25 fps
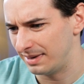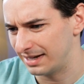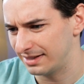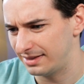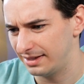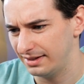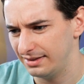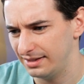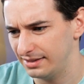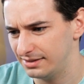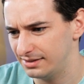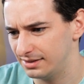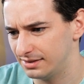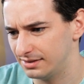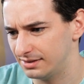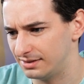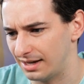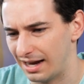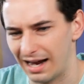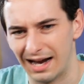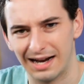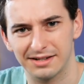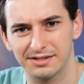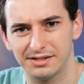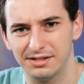me. I think this is
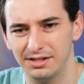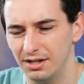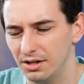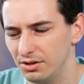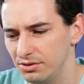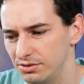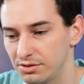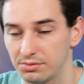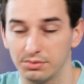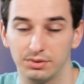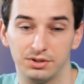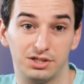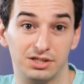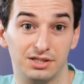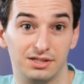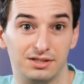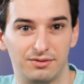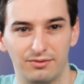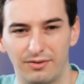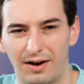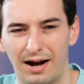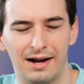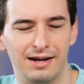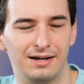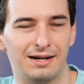Axios, which is
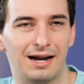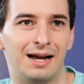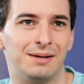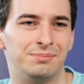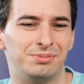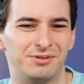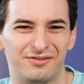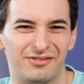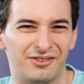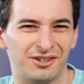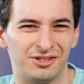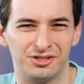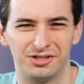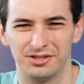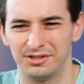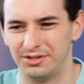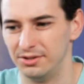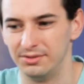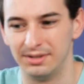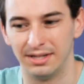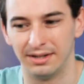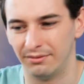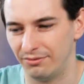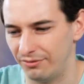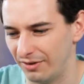fine. I prefer just
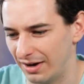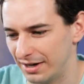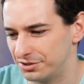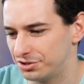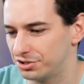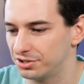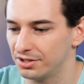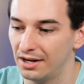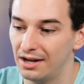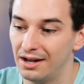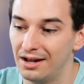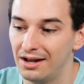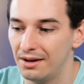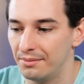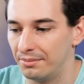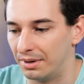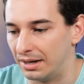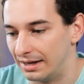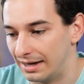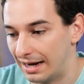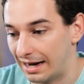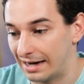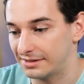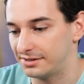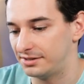using fetch,
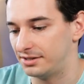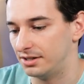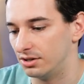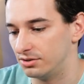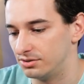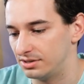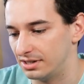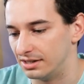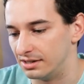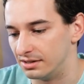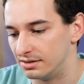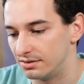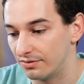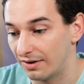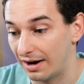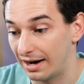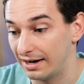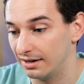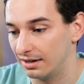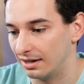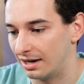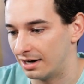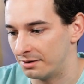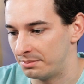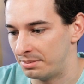but Axios is
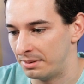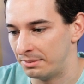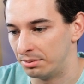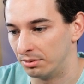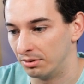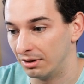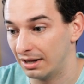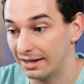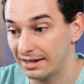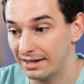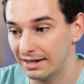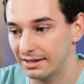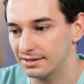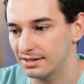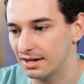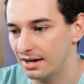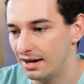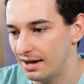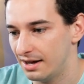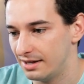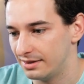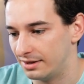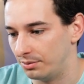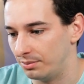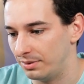fine. A lot of people like it.
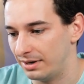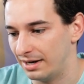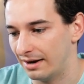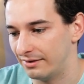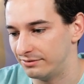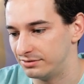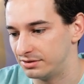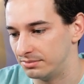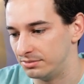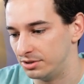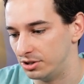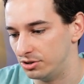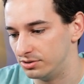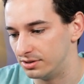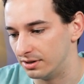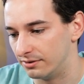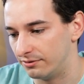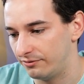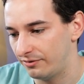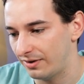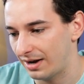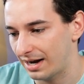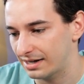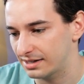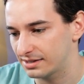Then we have some use
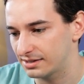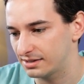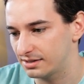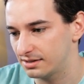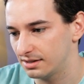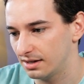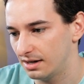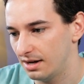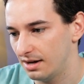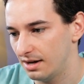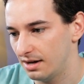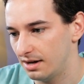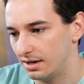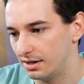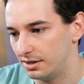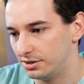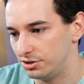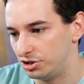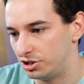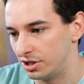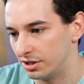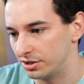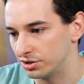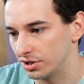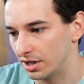effects.
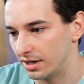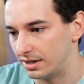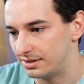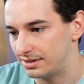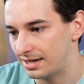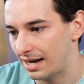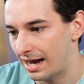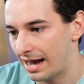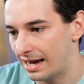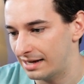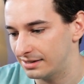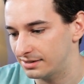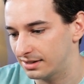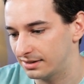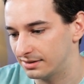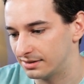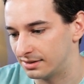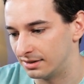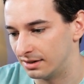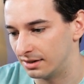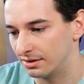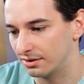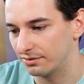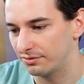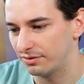Generate task
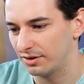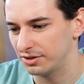is another